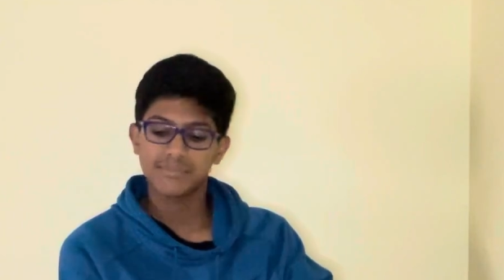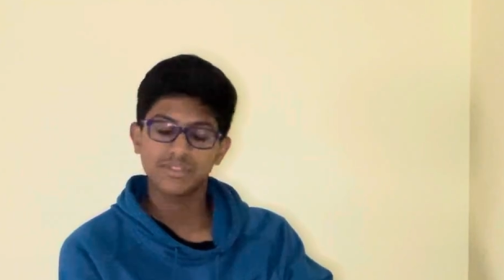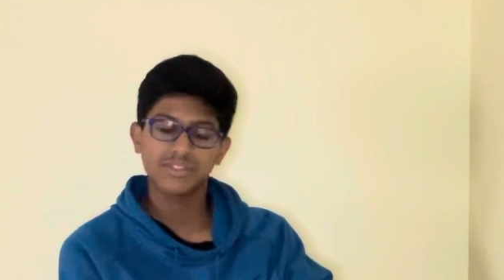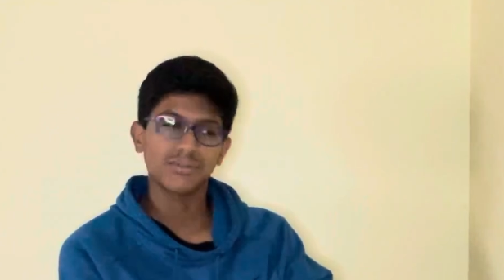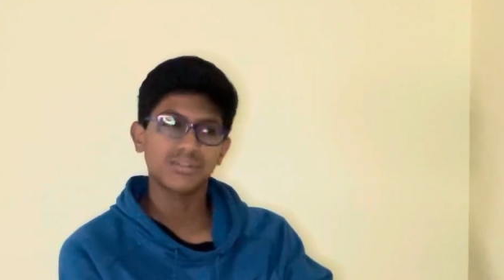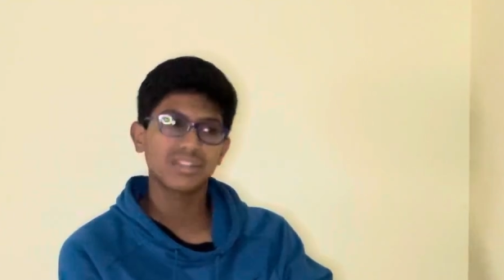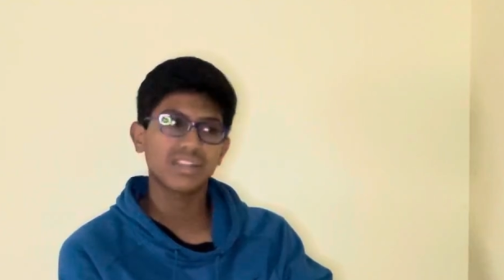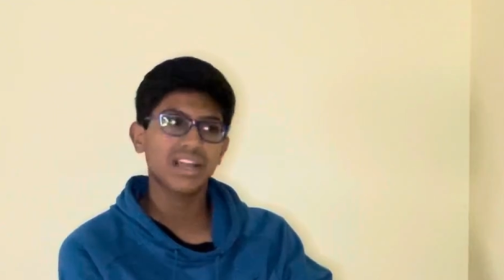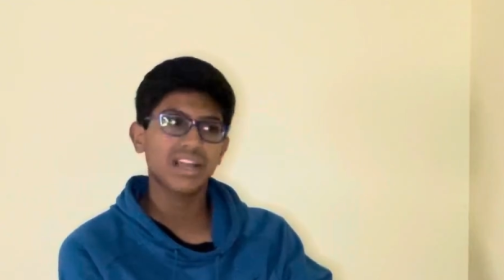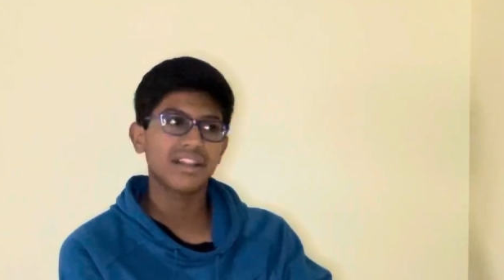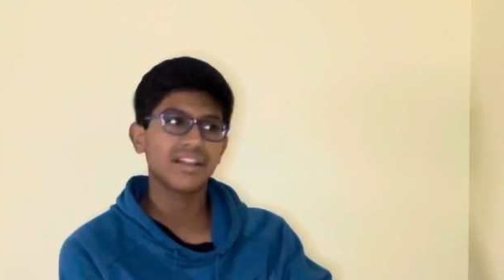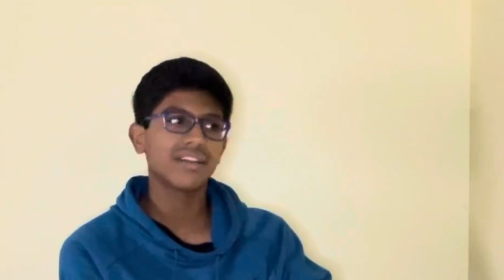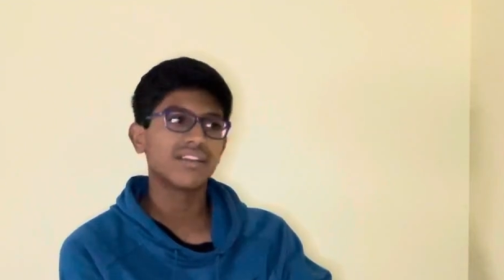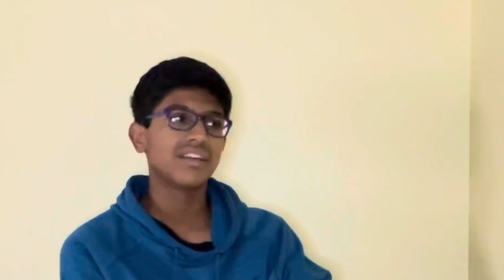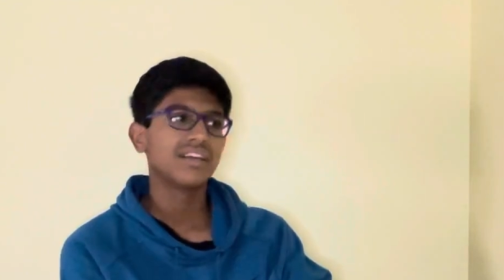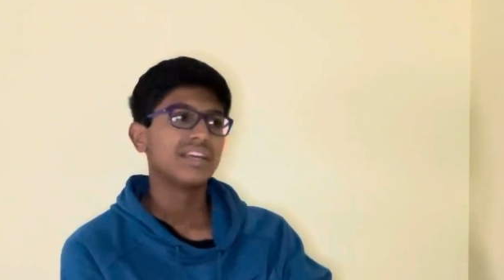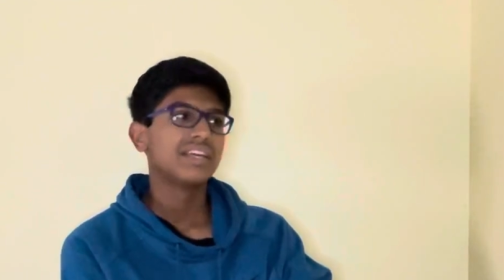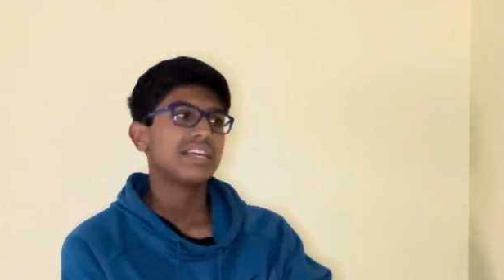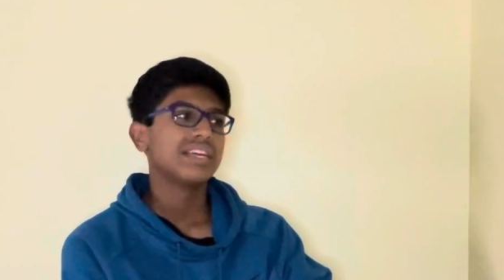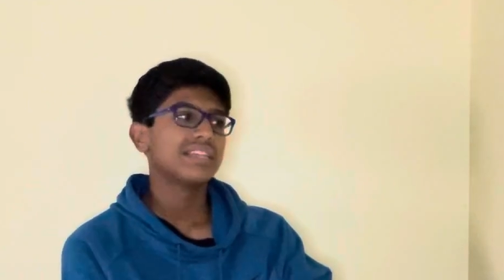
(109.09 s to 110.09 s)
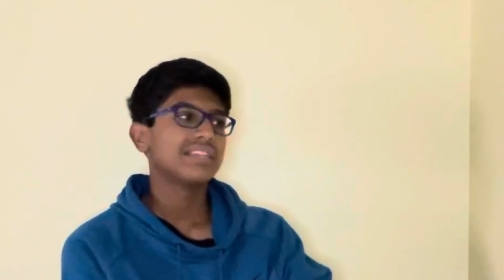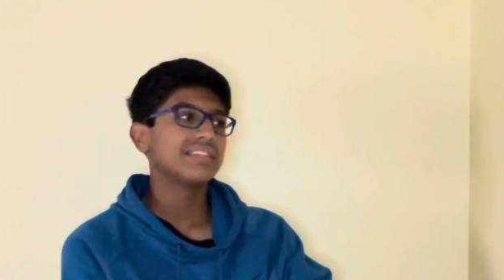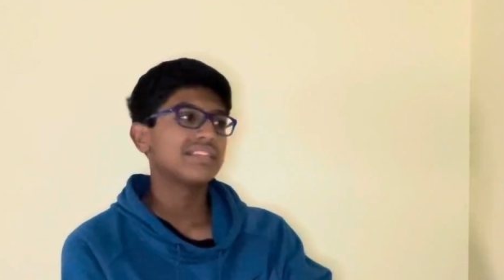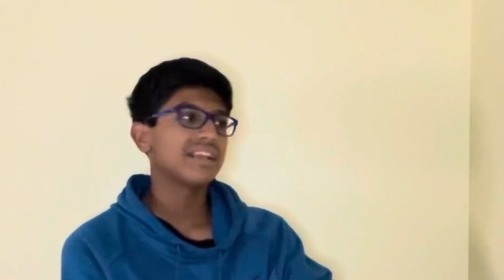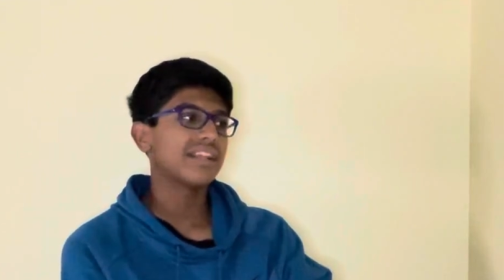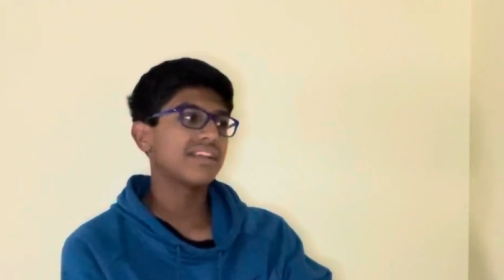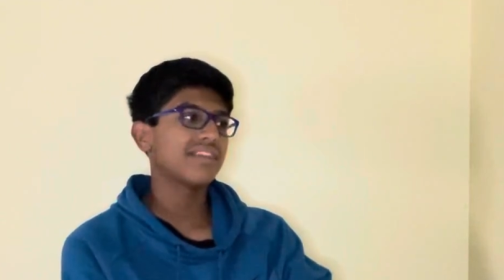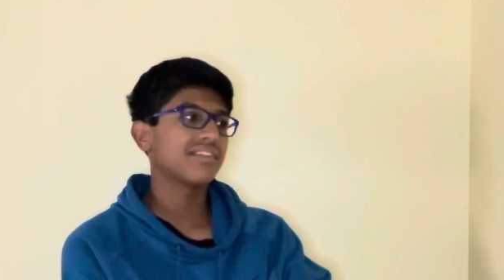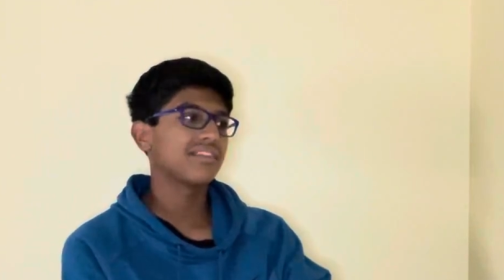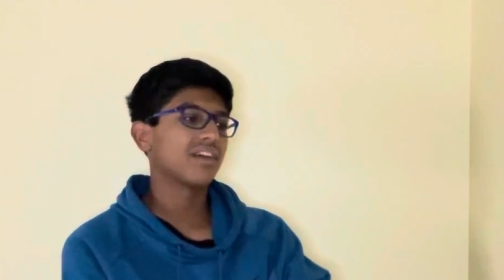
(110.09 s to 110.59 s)
So it was kind of,
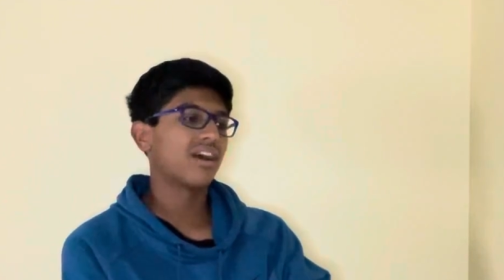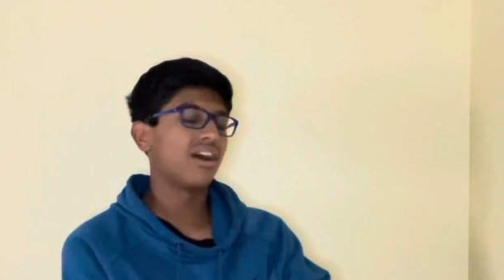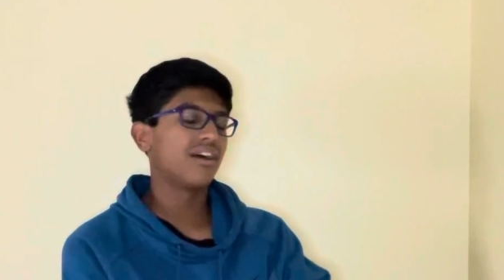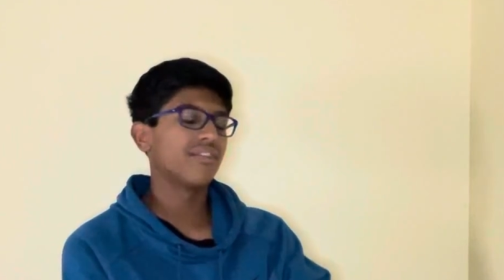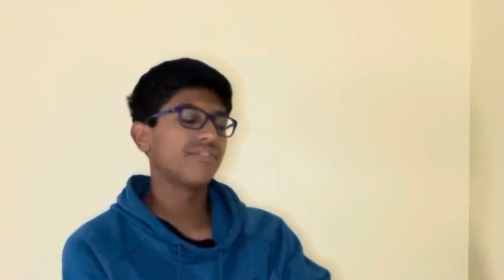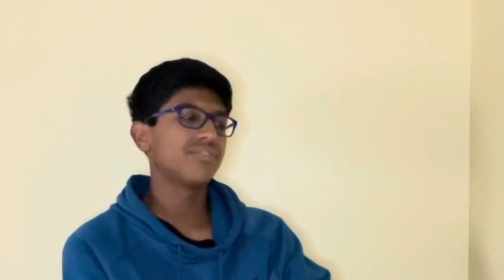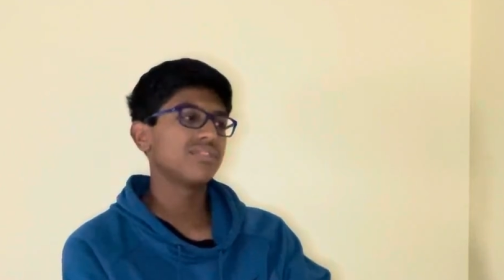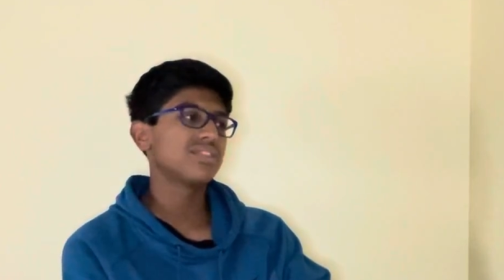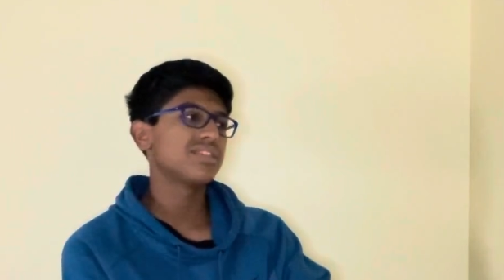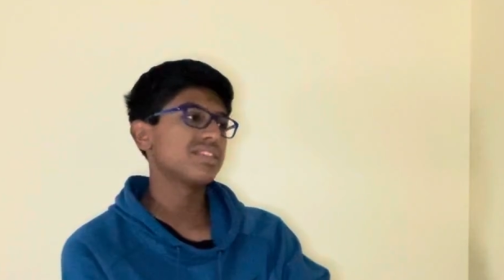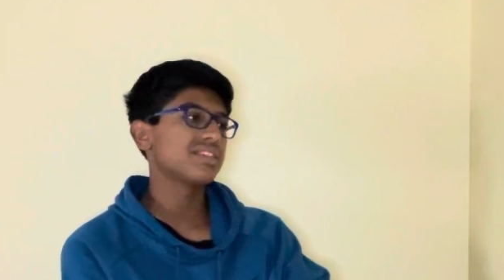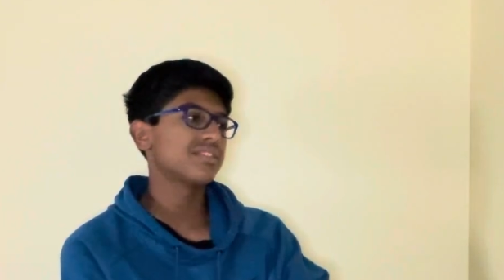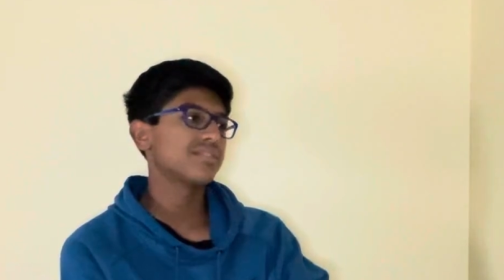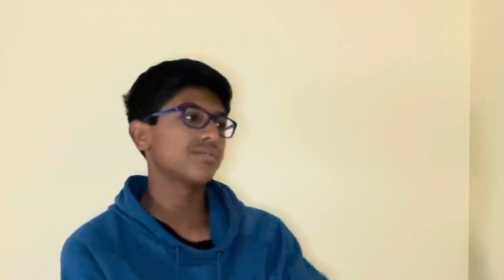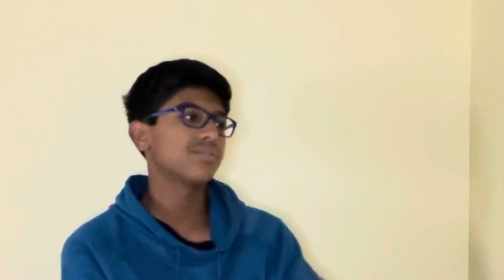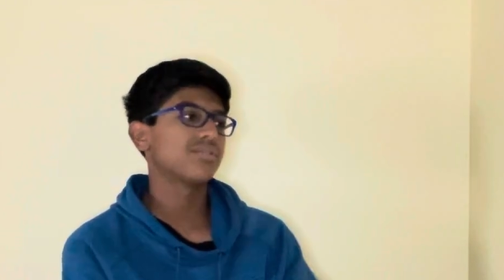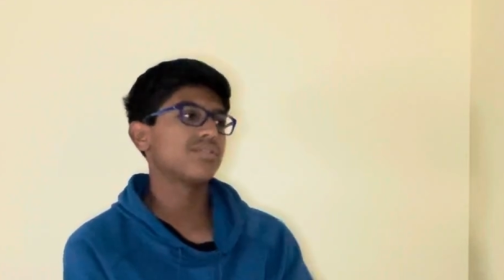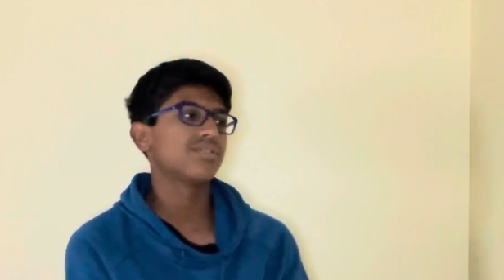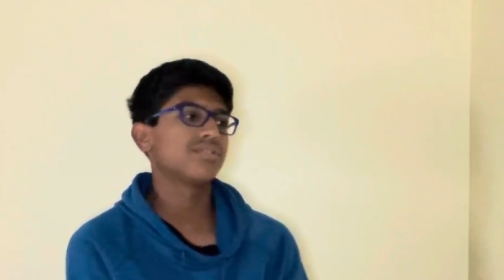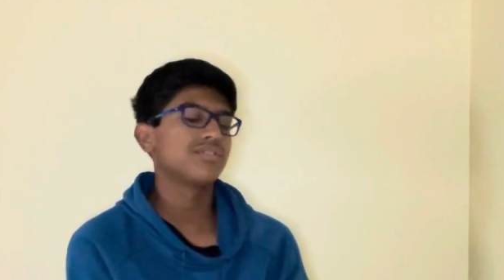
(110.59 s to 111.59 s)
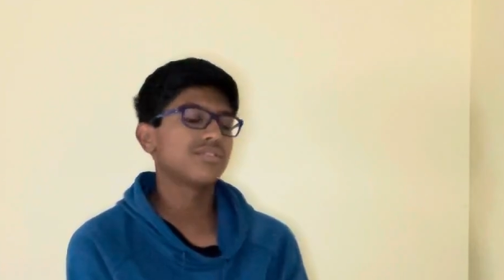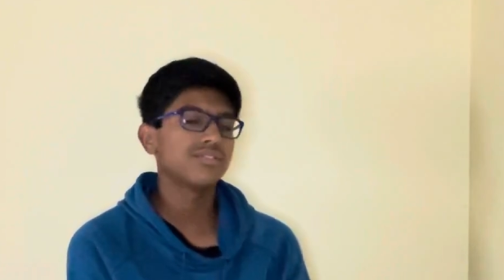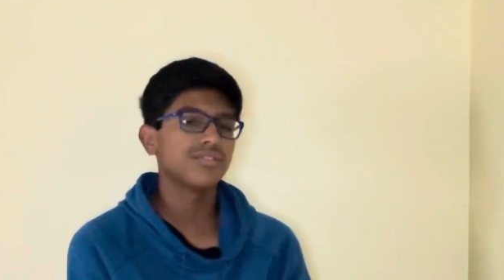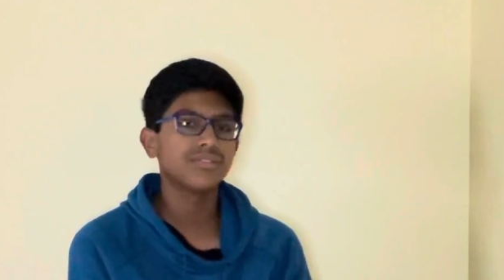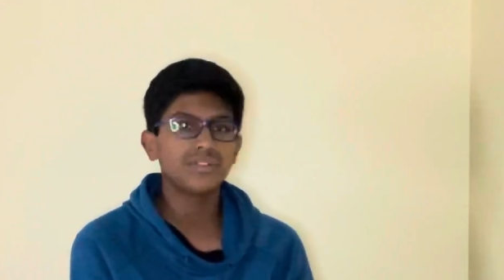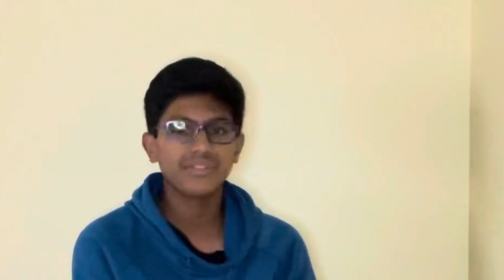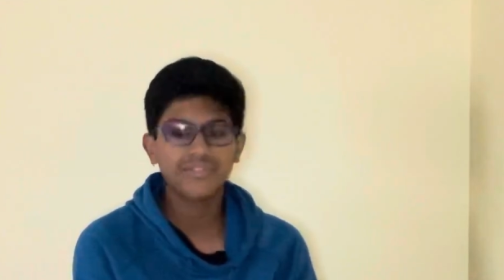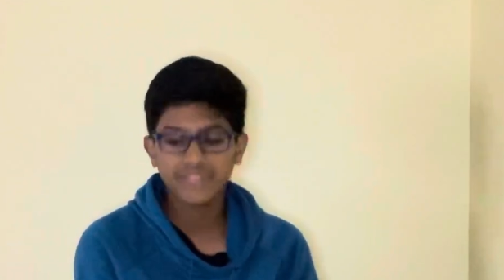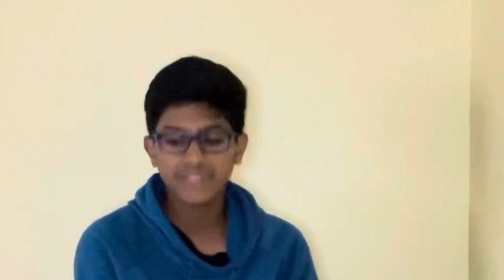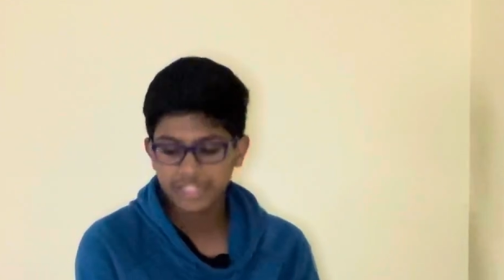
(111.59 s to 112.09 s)
instead of conferences, it was 2
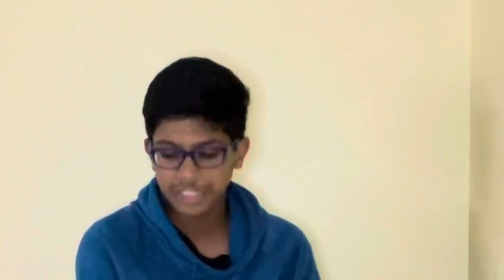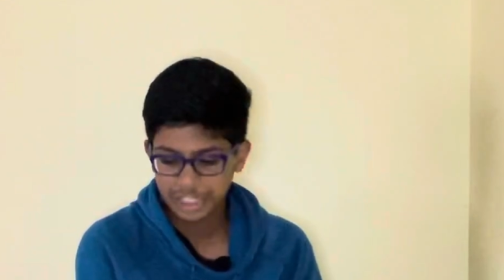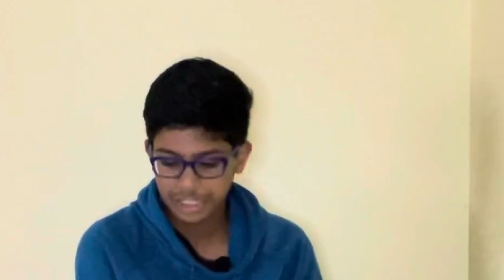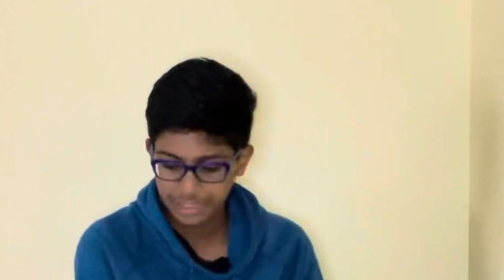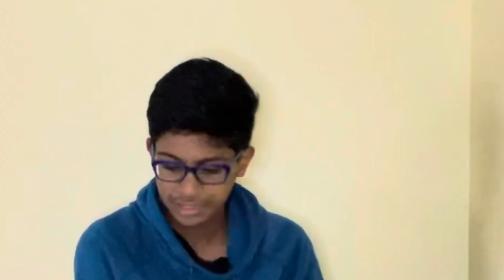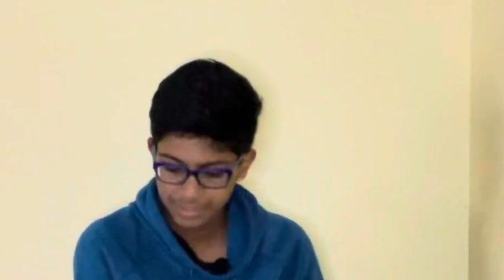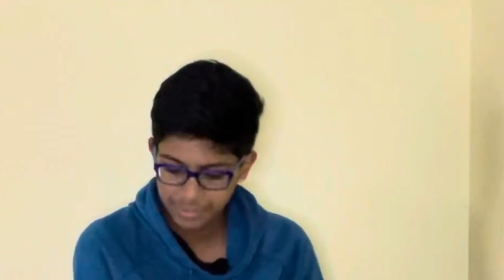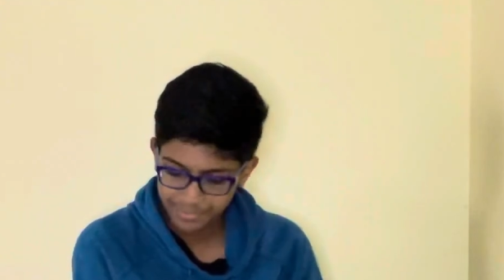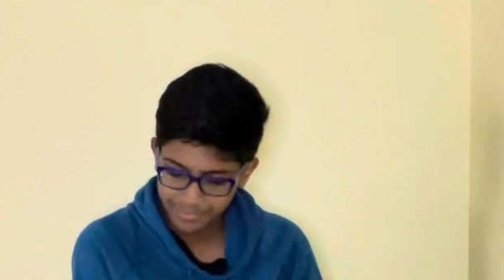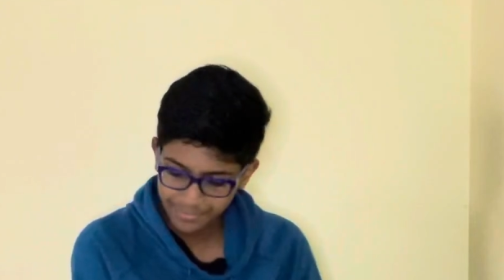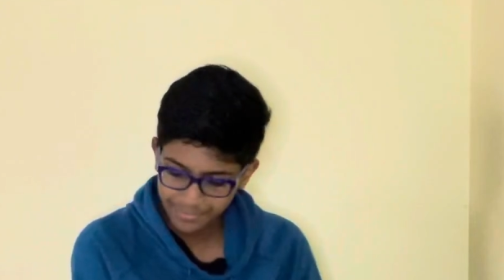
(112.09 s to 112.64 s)
divisions,